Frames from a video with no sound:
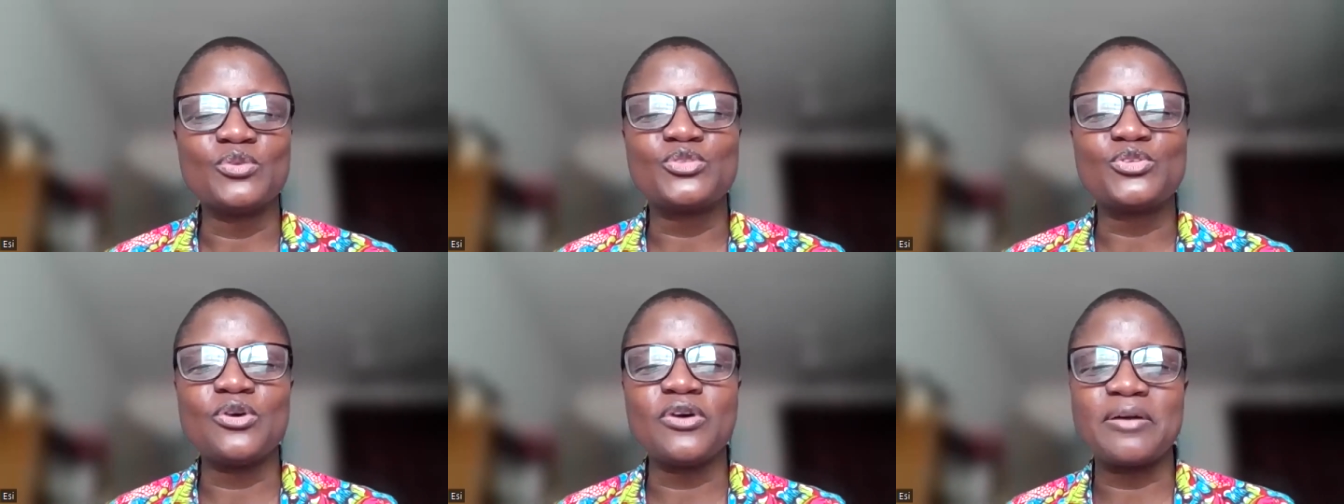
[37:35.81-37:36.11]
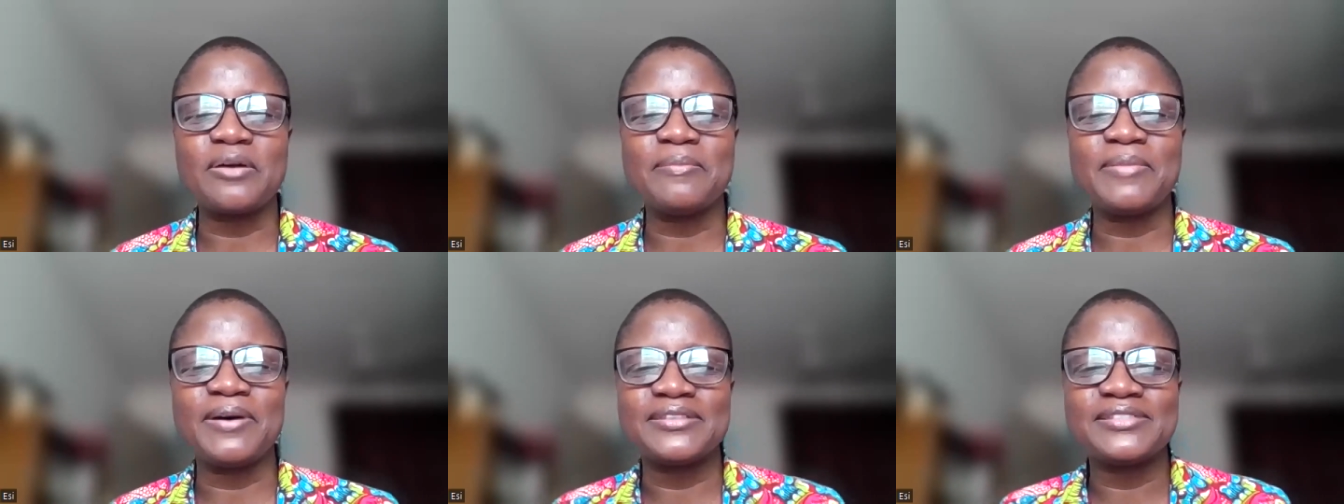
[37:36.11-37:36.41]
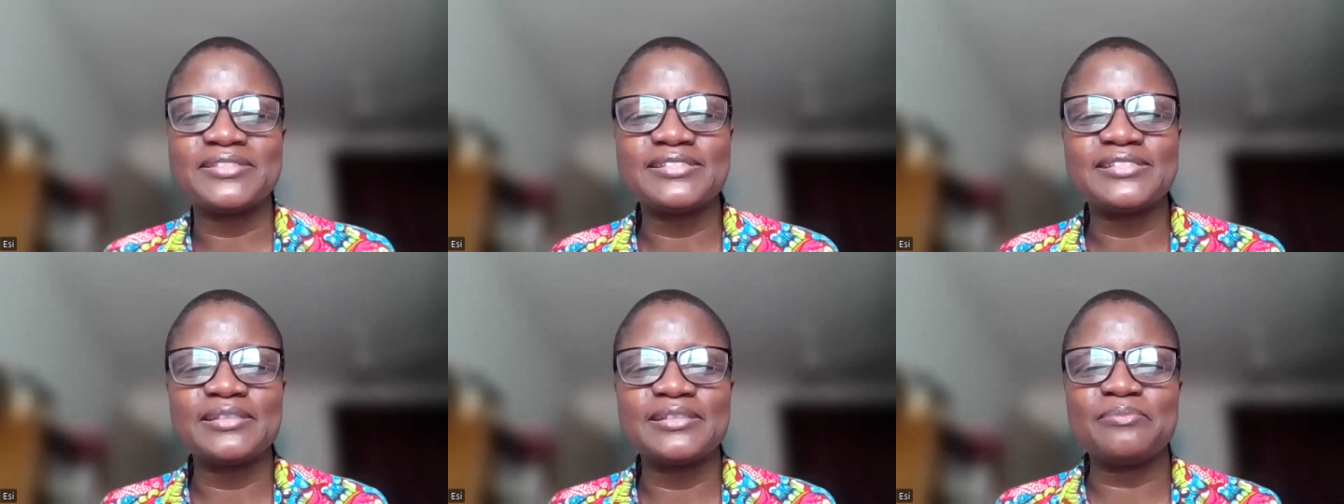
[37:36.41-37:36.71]
talk
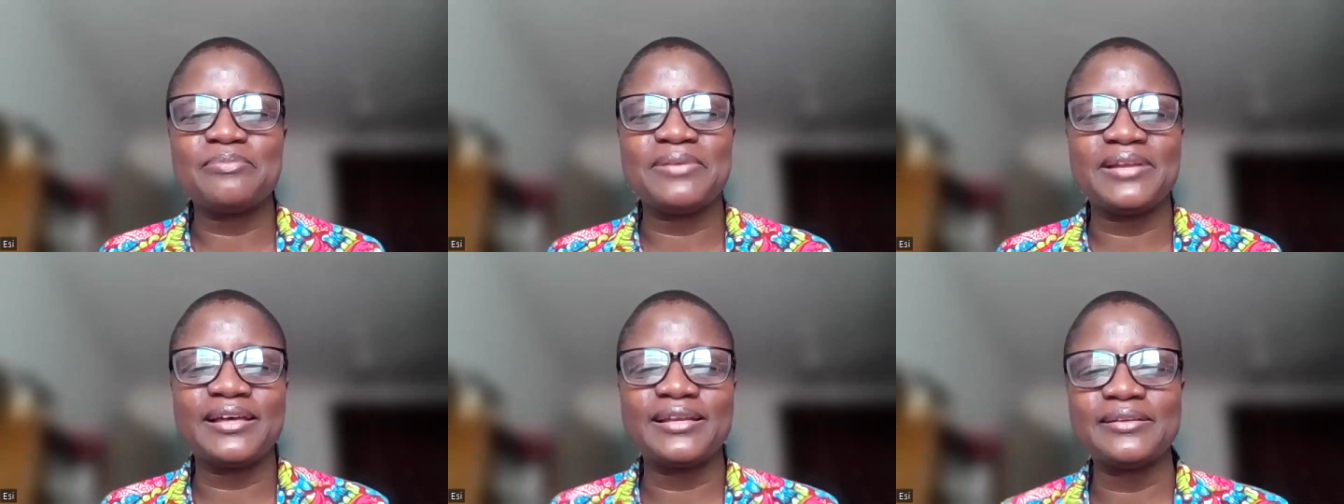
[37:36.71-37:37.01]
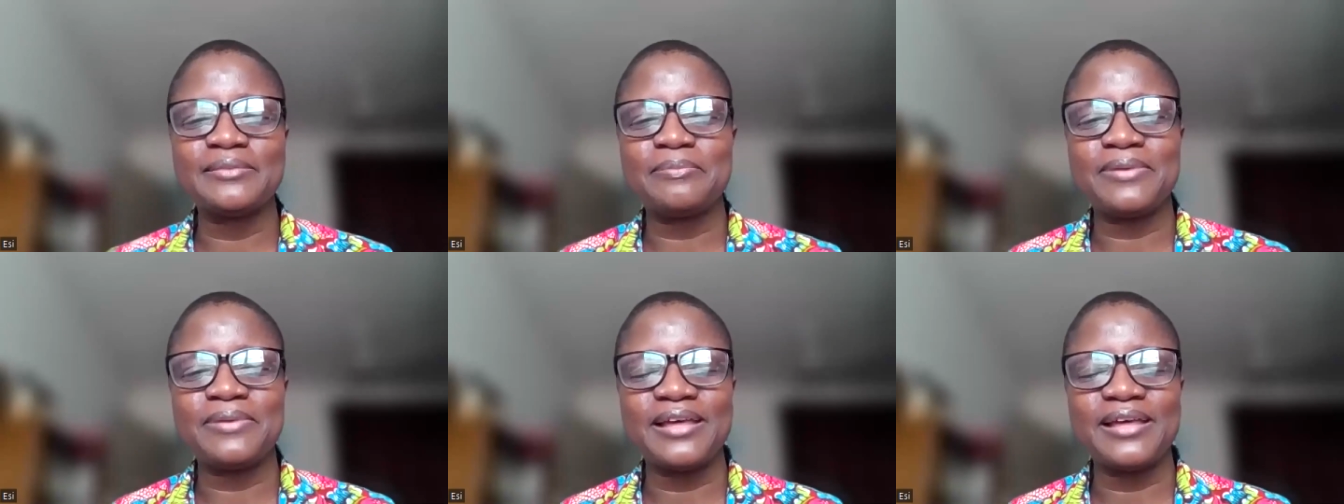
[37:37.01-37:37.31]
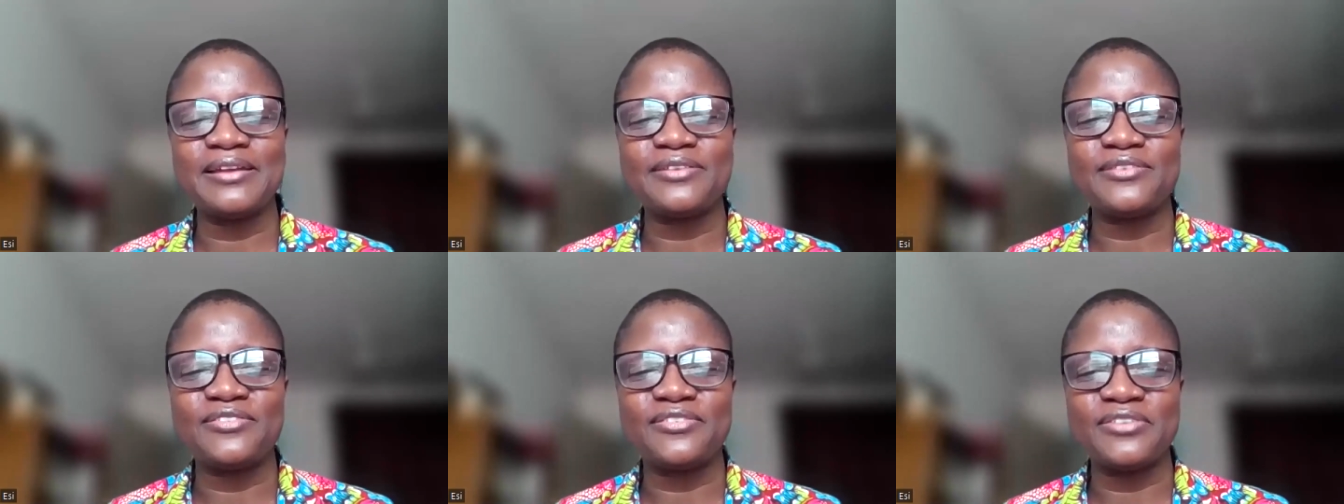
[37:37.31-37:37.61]
about it and plan
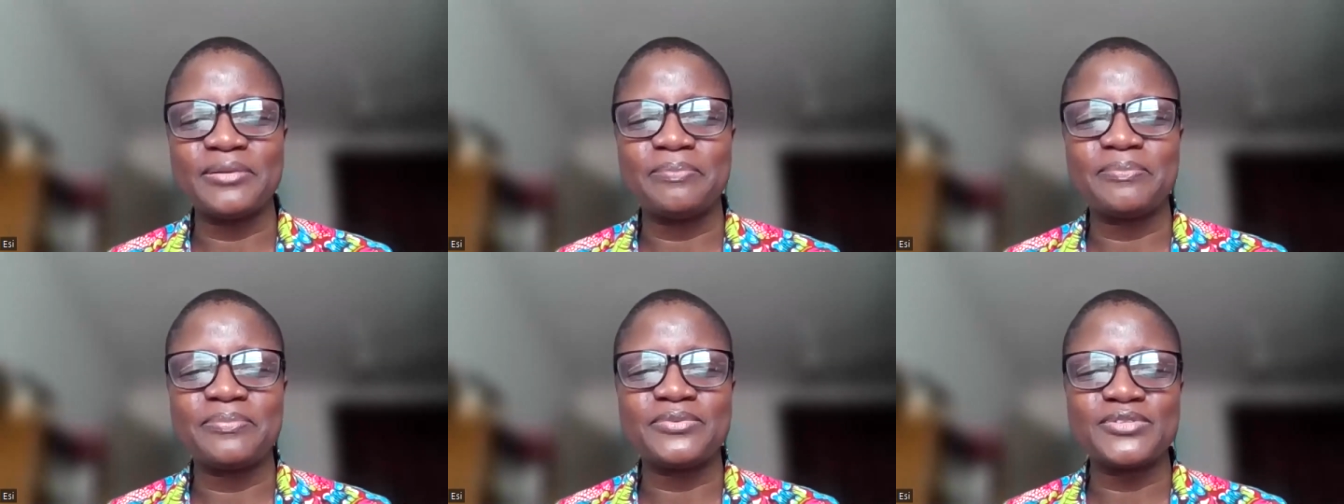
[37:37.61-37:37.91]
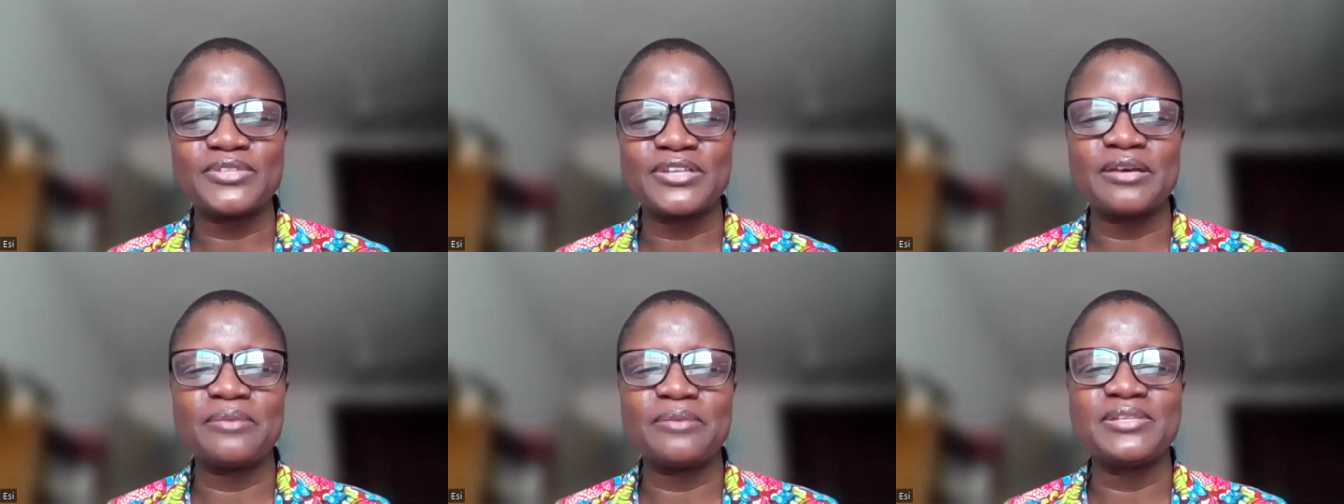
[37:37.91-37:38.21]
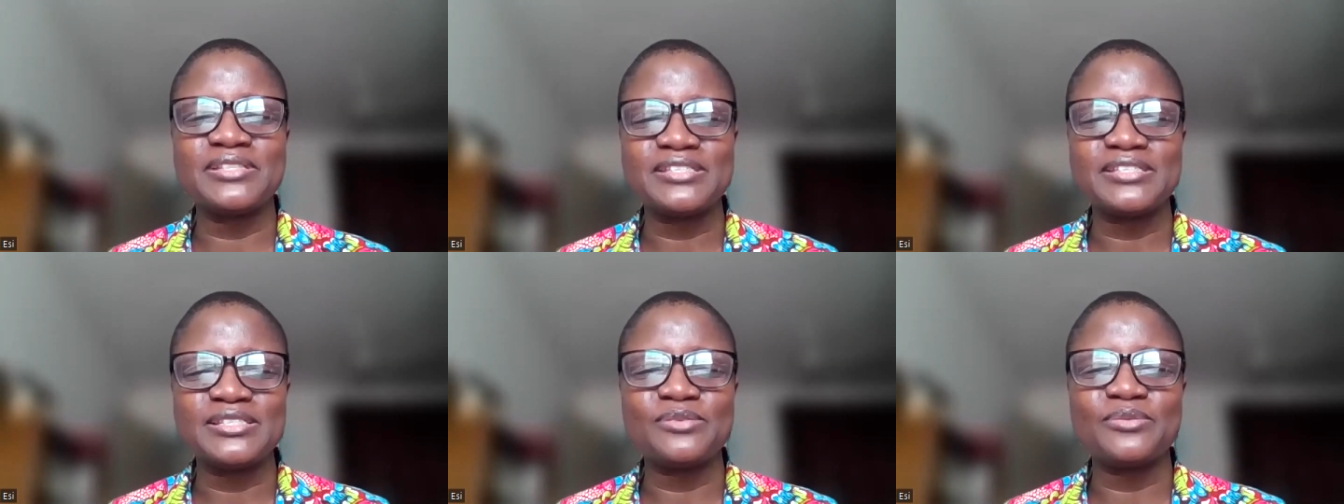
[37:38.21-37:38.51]
plan a trip to come
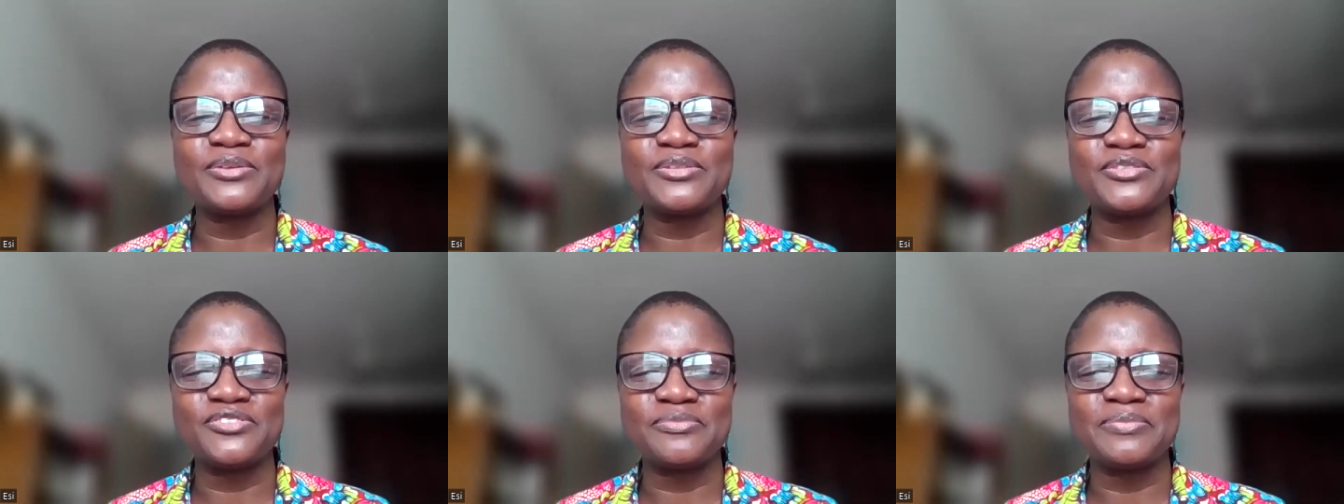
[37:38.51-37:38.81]
and see what okay.